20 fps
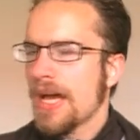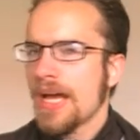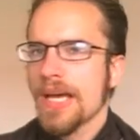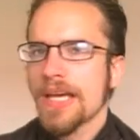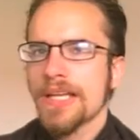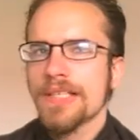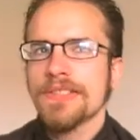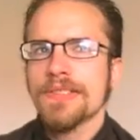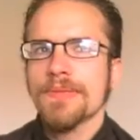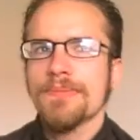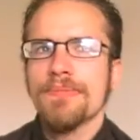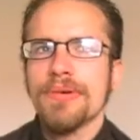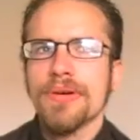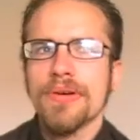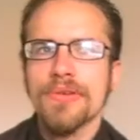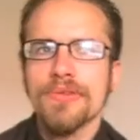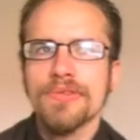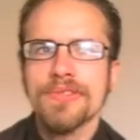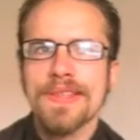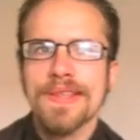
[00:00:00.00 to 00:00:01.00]
I
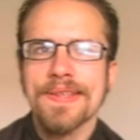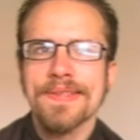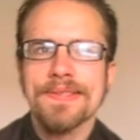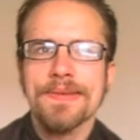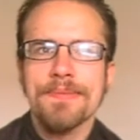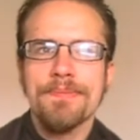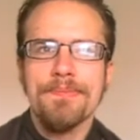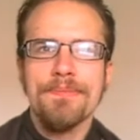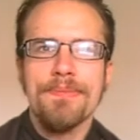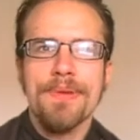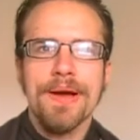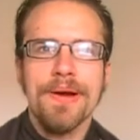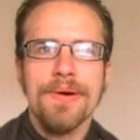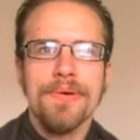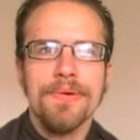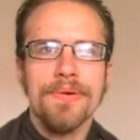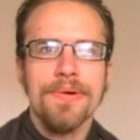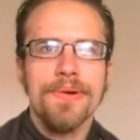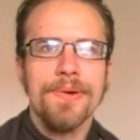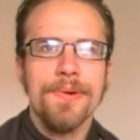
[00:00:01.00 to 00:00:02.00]
suppose that's
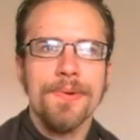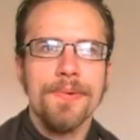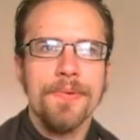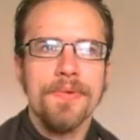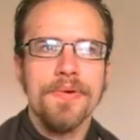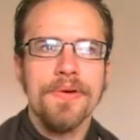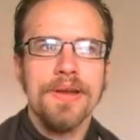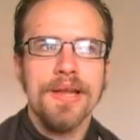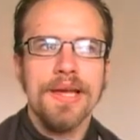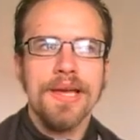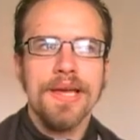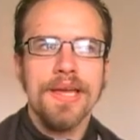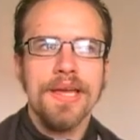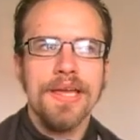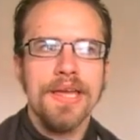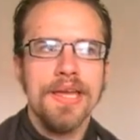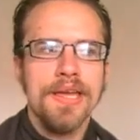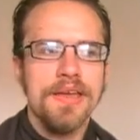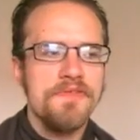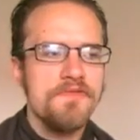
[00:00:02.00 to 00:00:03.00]
about what I
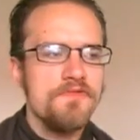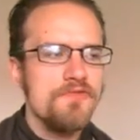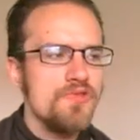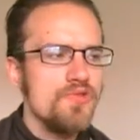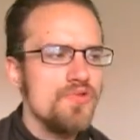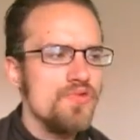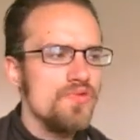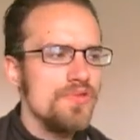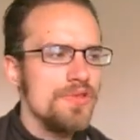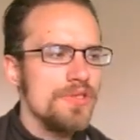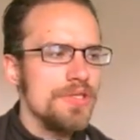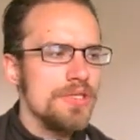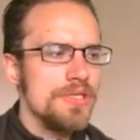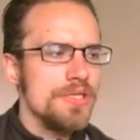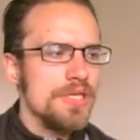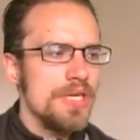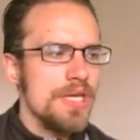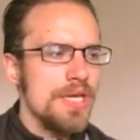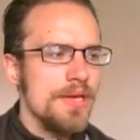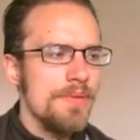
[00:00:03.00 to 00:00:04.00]
have to
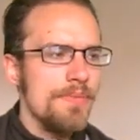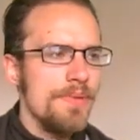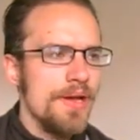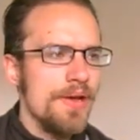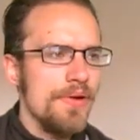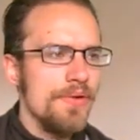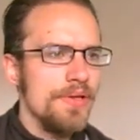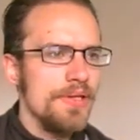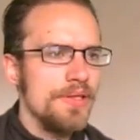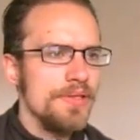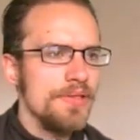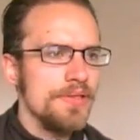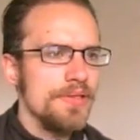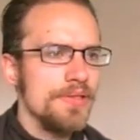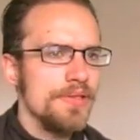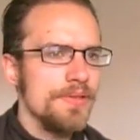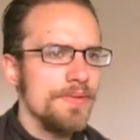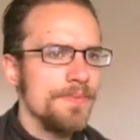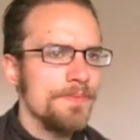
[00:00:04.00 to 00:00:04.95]
say about it.